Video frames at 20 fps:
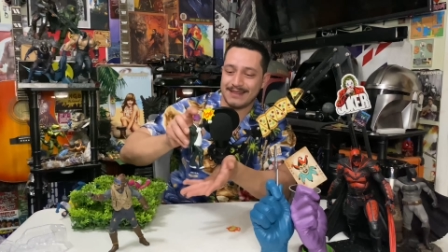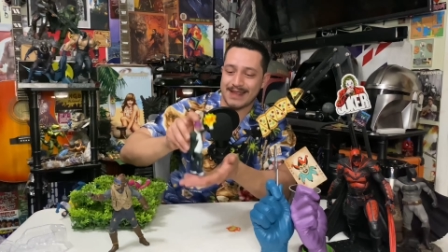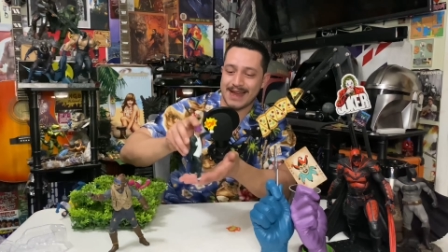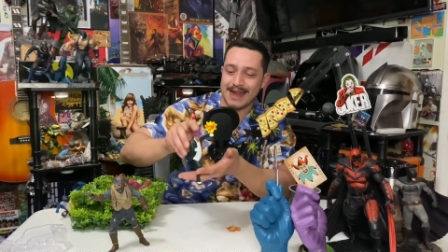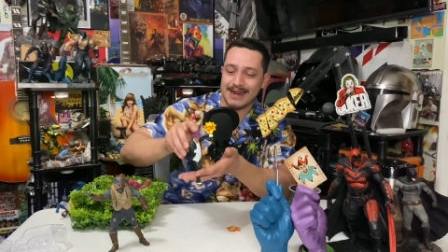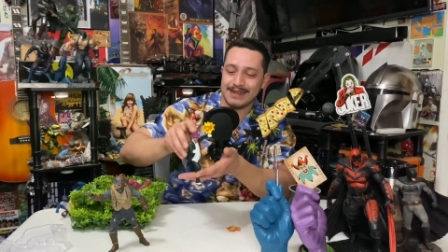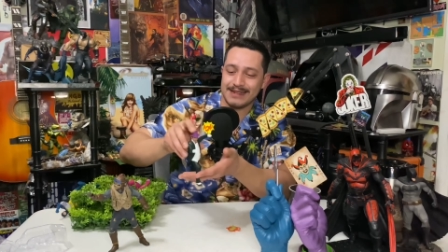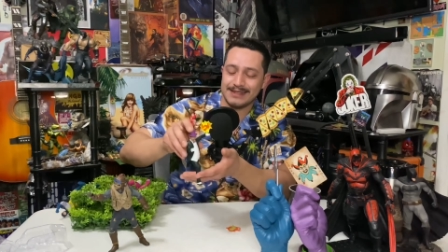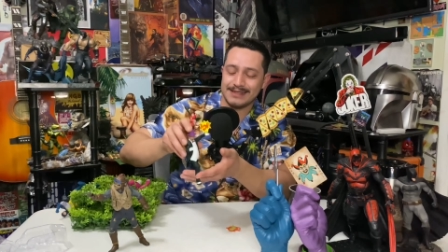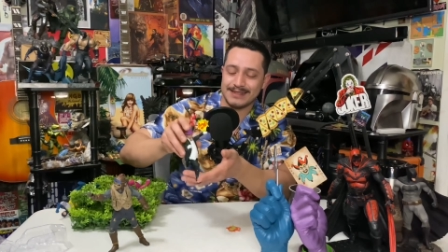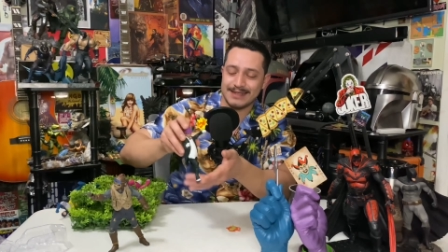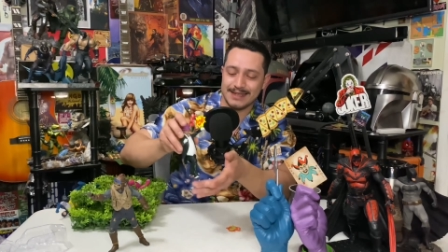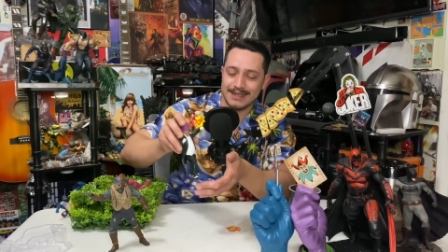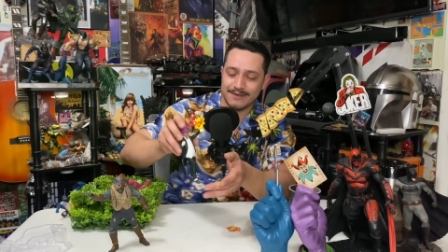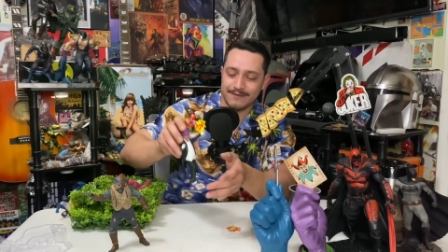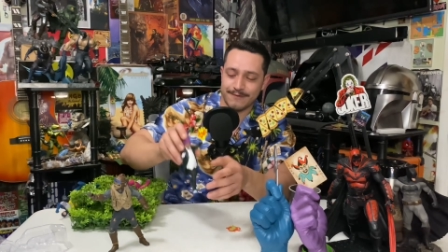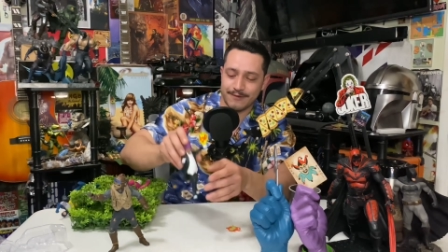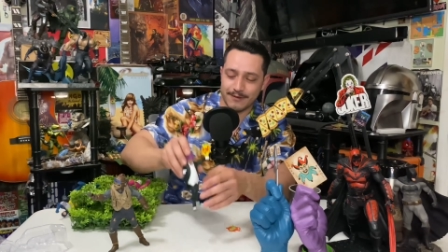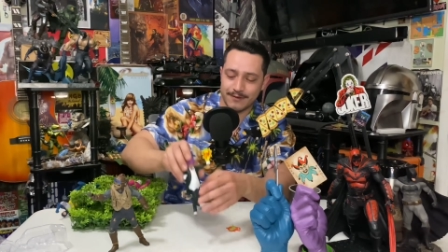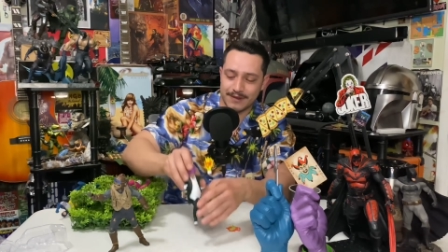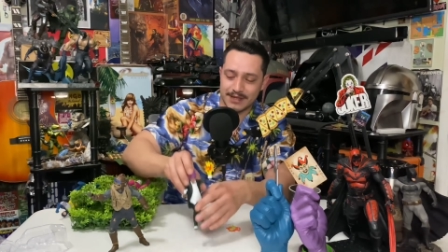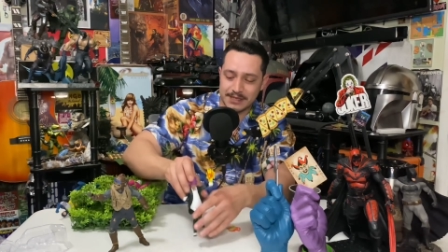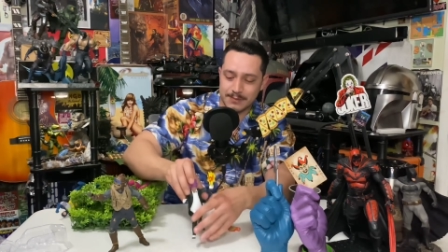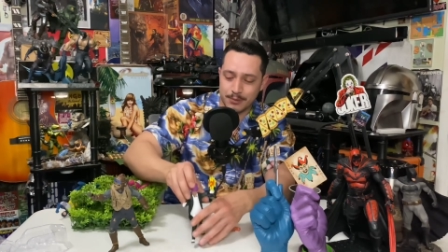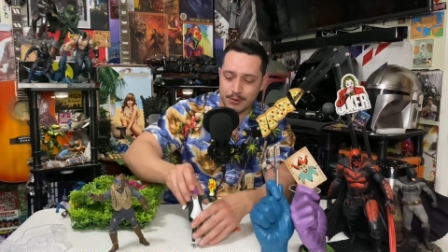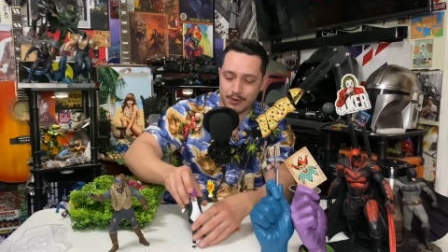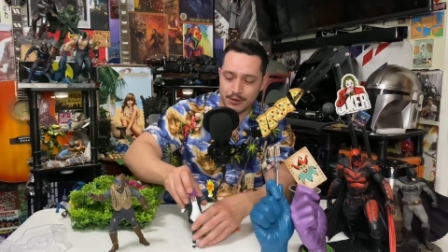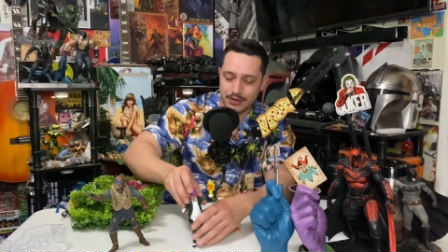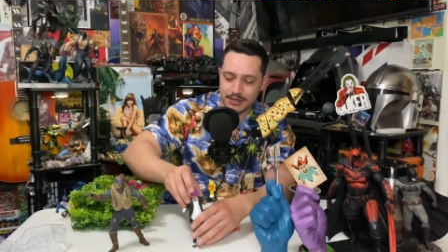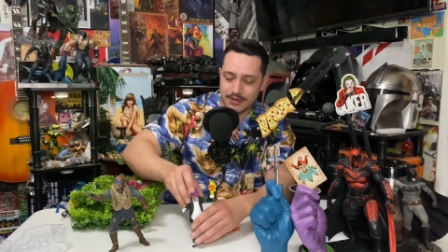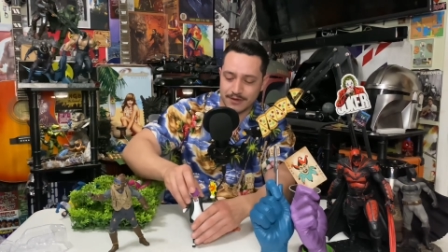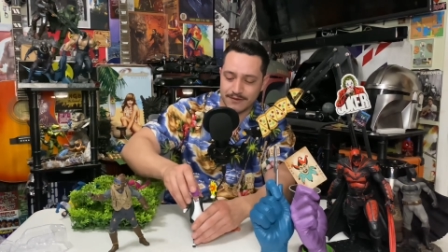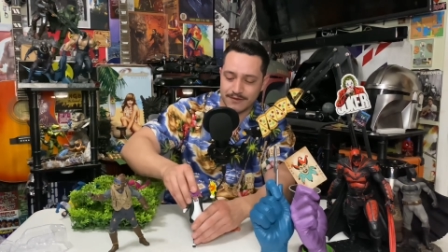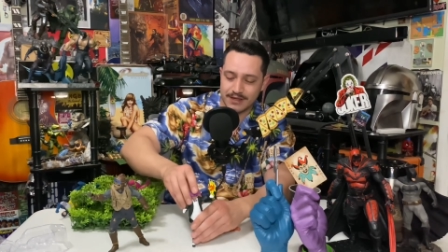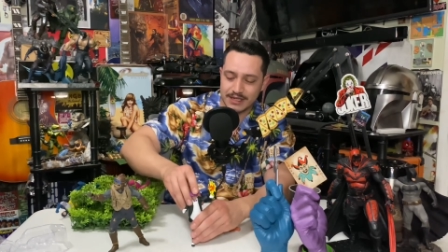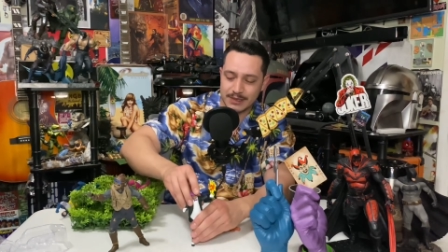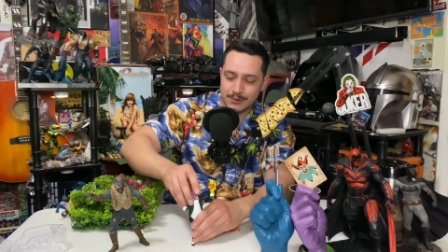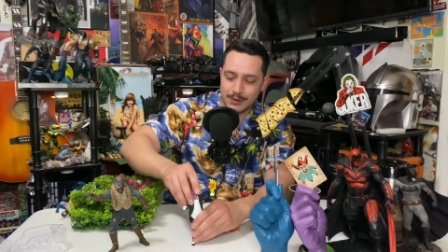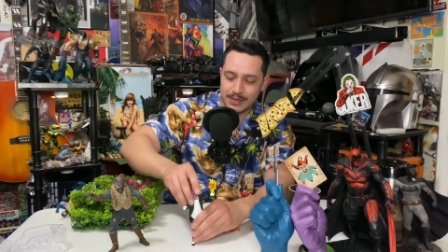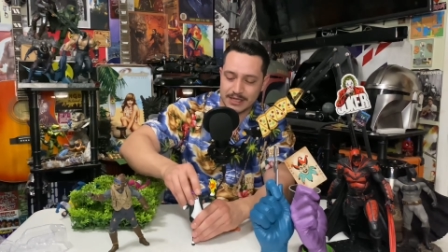that is it for this portion of
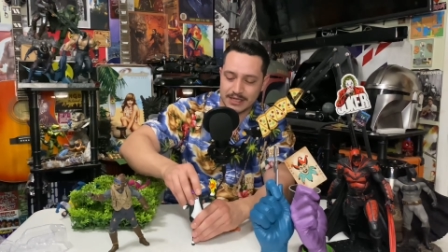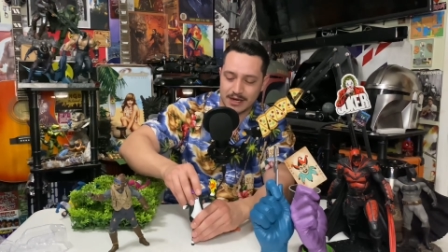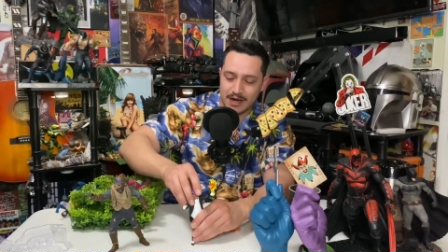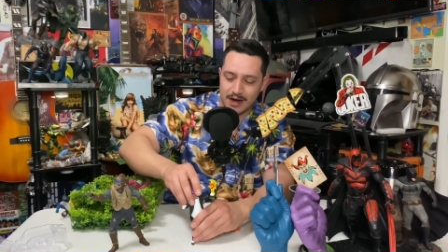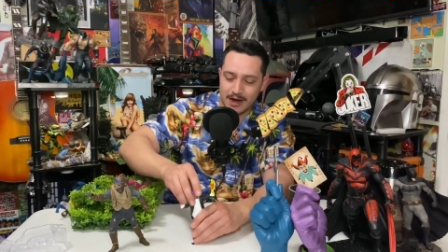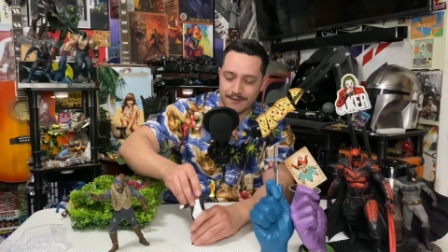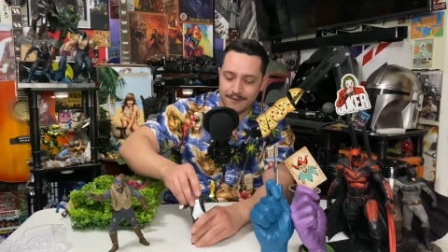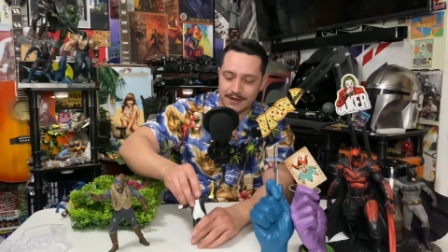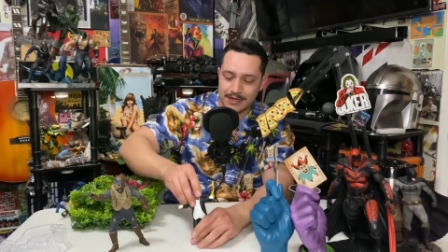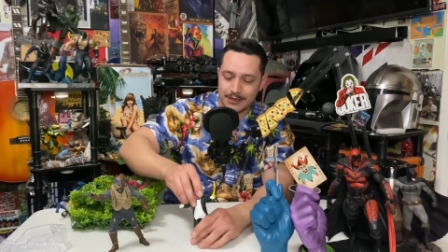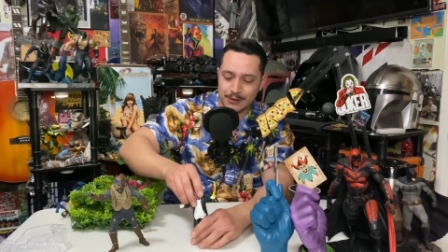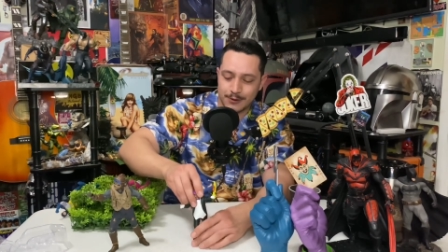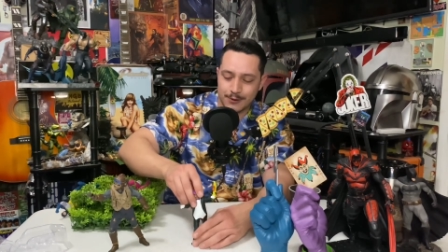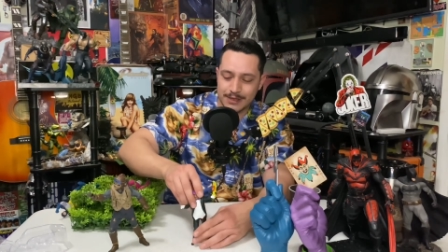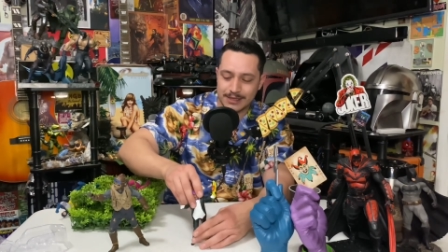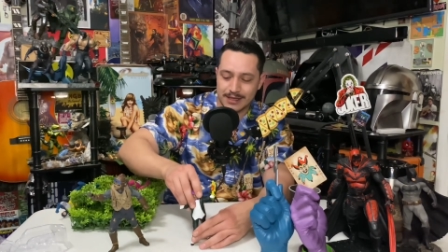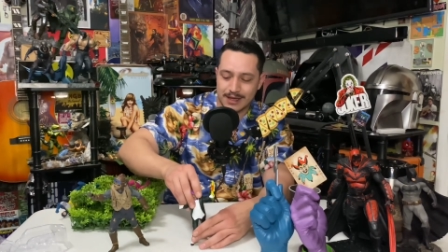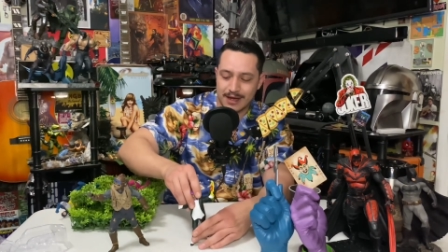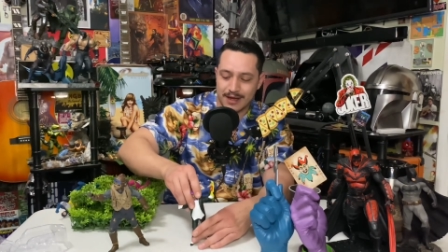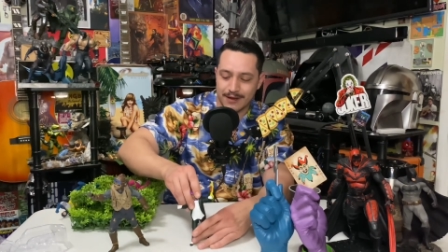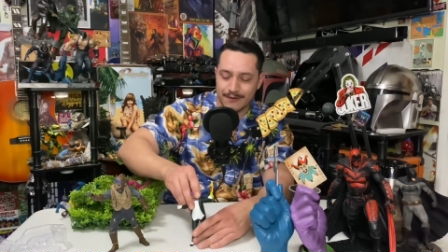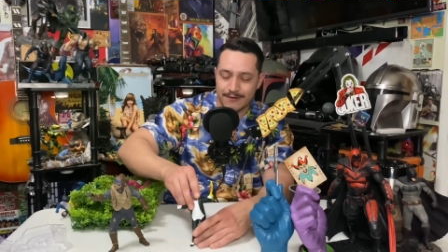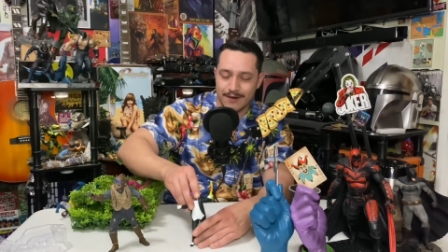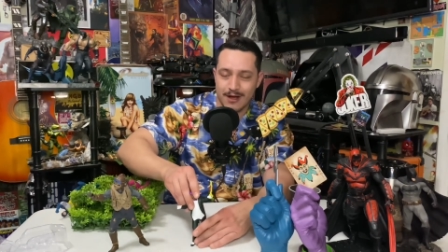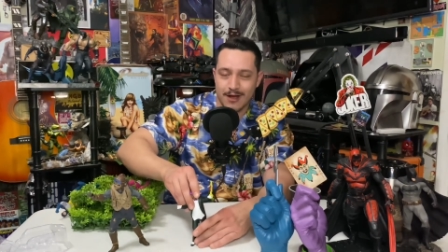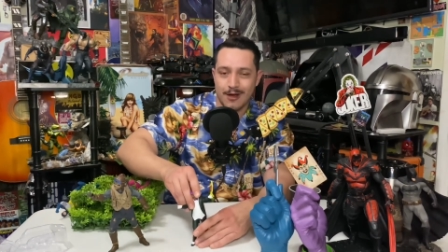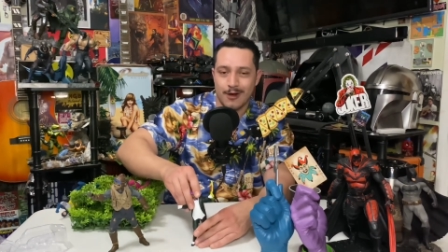this week's Coffee and Toys Live.